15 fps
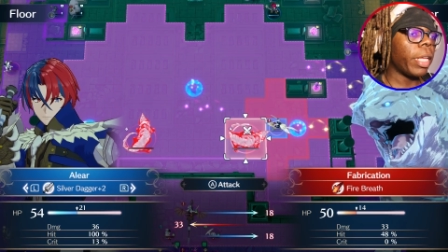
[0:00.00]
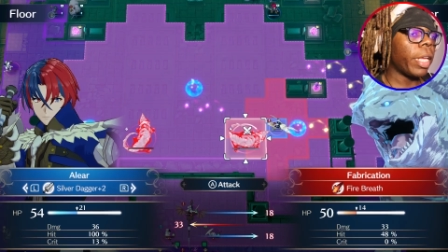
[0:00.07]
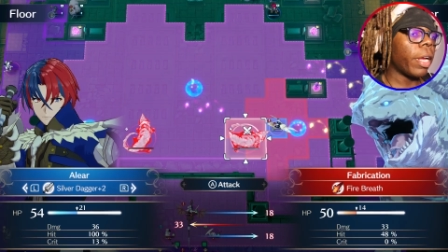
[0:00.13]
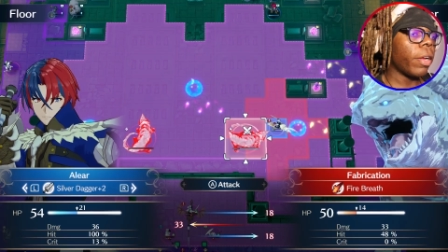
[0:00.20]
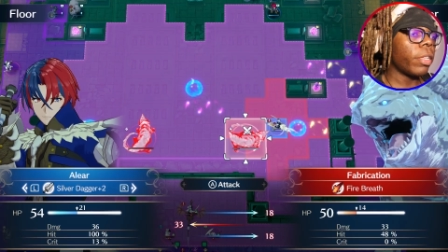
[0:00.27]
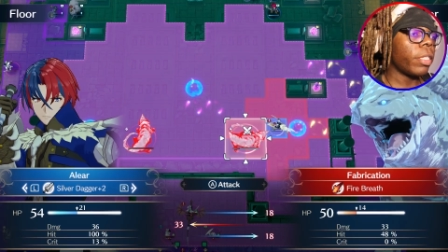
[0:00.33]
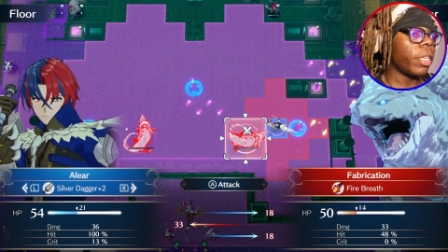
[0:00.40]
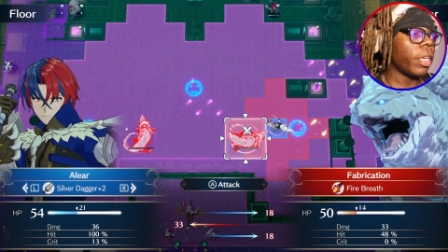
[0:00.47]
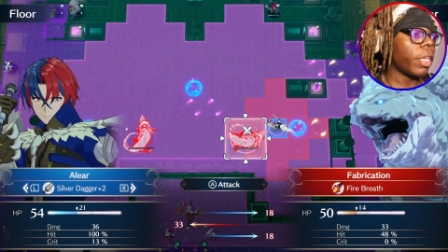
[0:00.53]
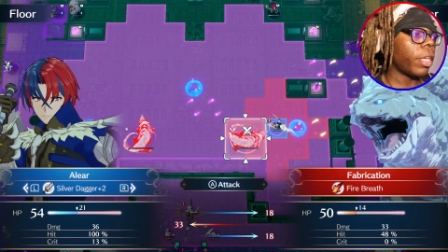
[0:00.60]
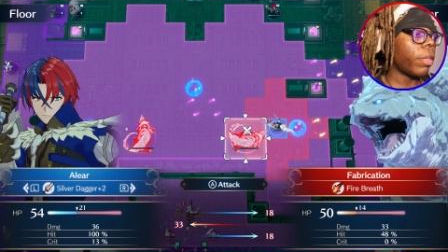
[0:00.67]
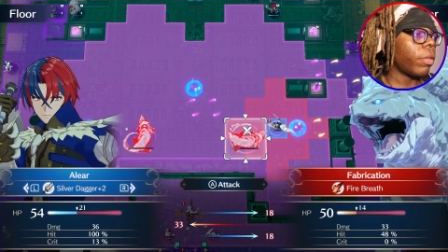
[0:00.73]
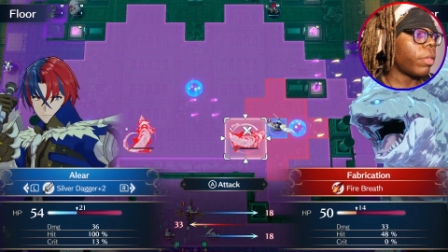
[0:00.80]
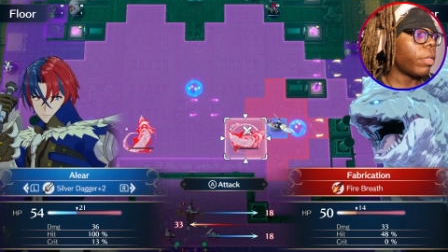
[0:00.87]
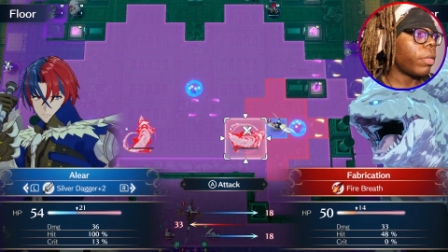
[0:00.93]
guarantee a
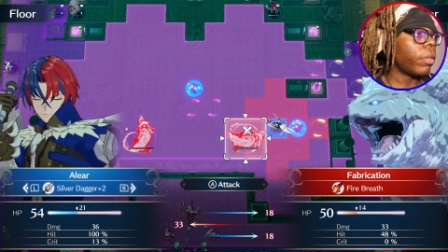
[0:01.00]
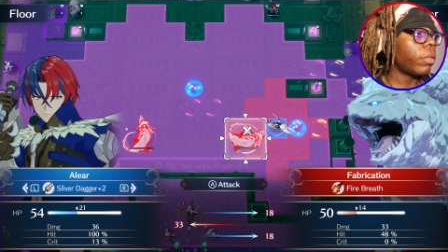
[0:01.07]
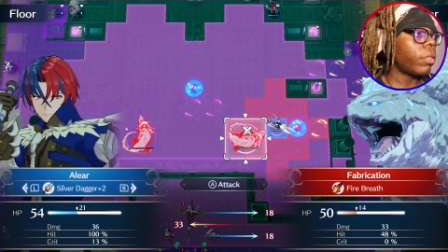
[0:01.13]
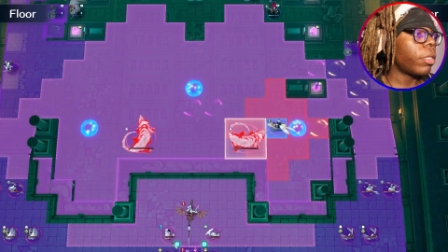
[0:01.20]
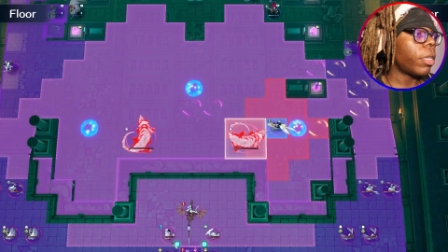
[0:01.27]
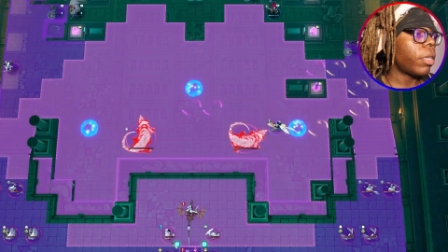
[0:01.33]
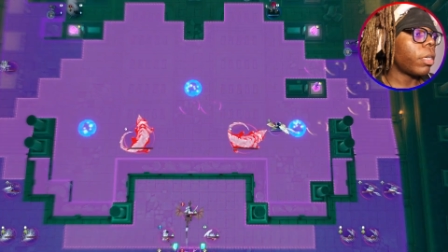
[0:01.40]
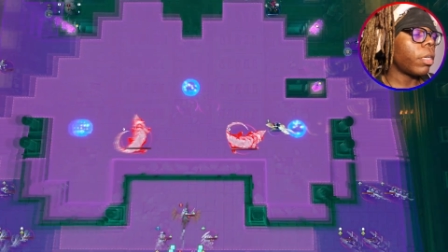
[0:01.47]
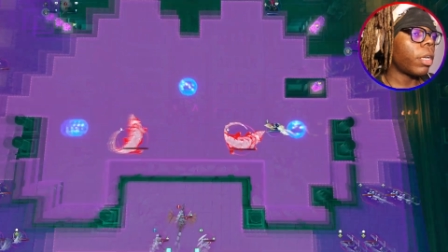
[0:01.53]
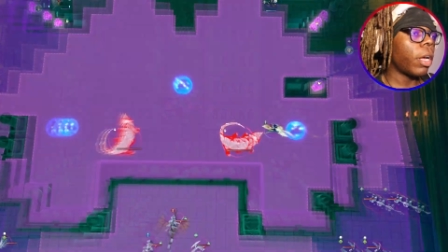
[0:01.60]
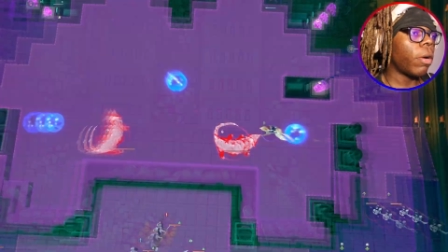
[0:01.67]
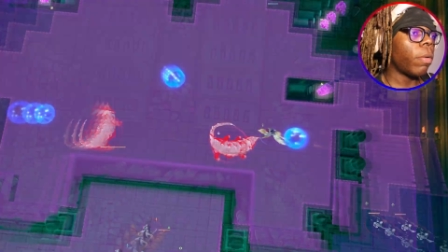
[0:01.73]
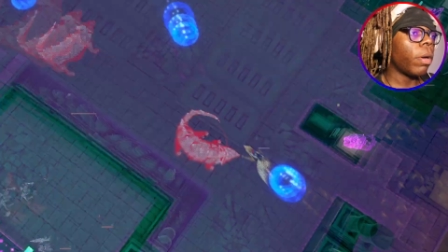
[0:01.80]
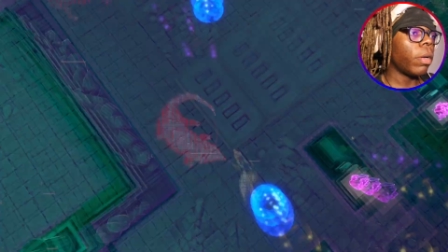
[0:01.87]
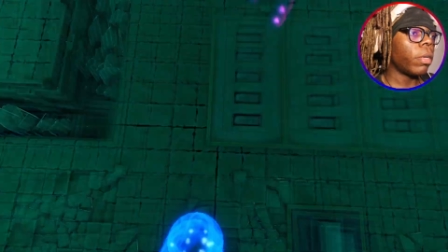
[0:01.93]
kill though, so
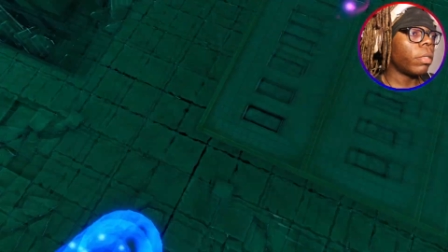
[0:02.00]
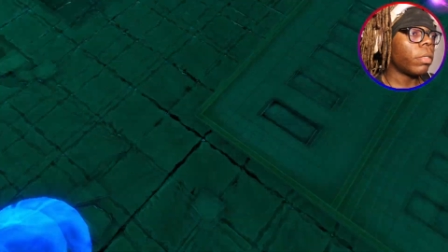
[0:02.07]
oh well.